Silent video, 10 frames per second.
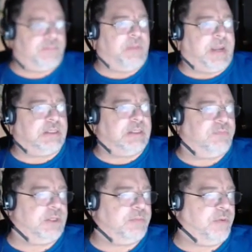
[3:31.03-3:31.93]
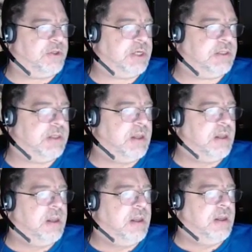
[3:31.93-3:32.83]
basis for this project,
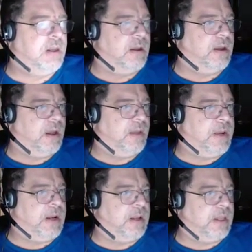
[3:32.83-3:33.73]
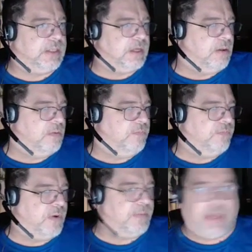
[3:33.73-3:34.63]
I made it as a clone
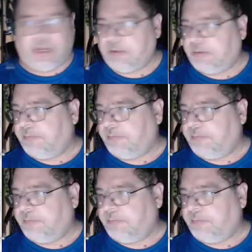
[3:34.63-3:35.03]
from that.